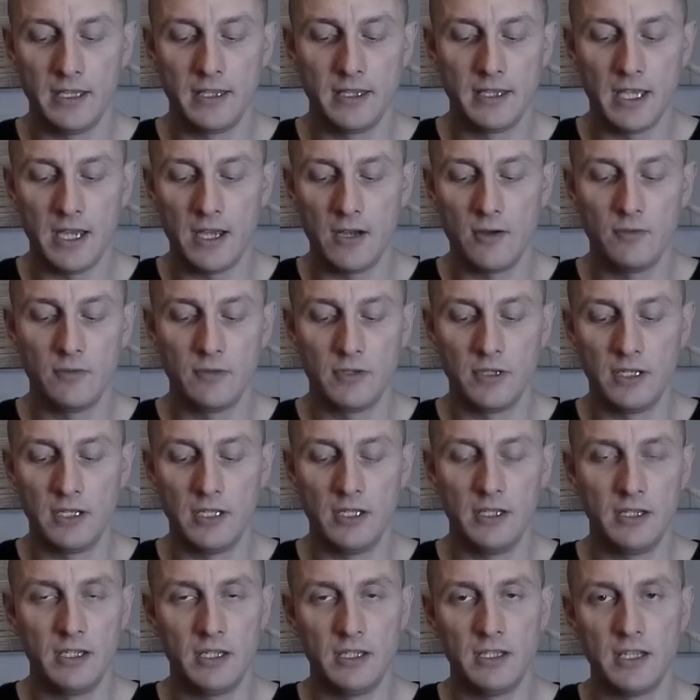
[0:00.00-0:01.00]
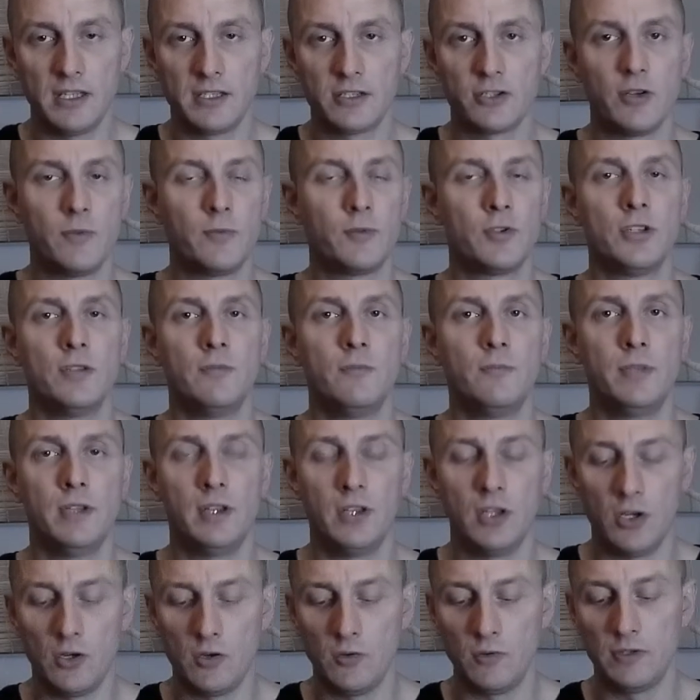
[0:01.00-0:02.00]
down in the description
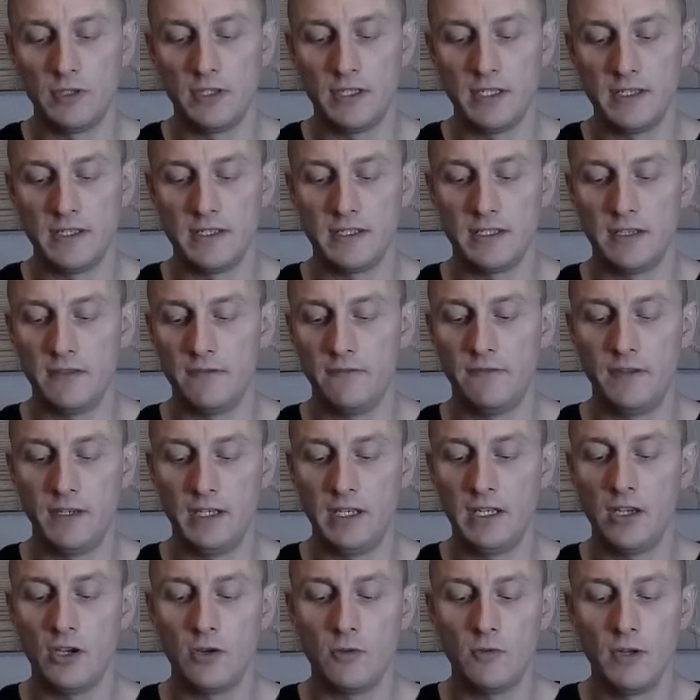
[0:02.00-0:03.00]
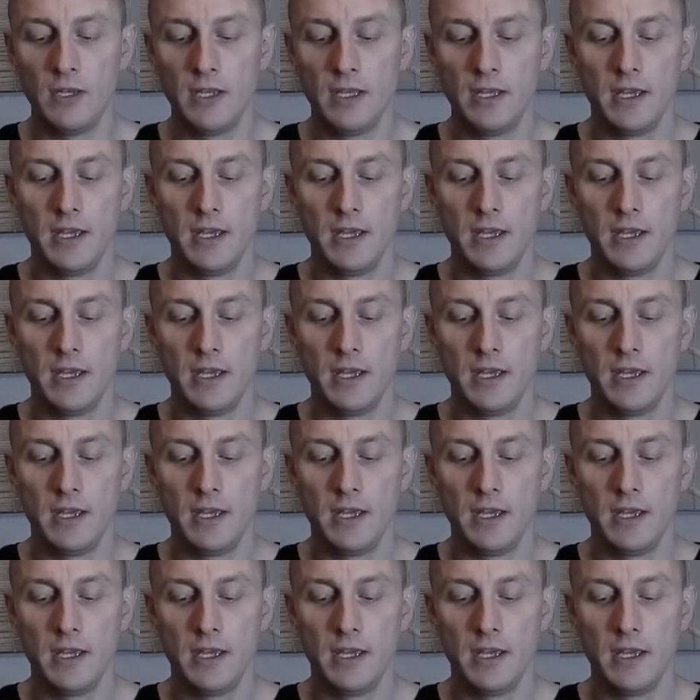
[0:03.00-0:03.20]
below this video,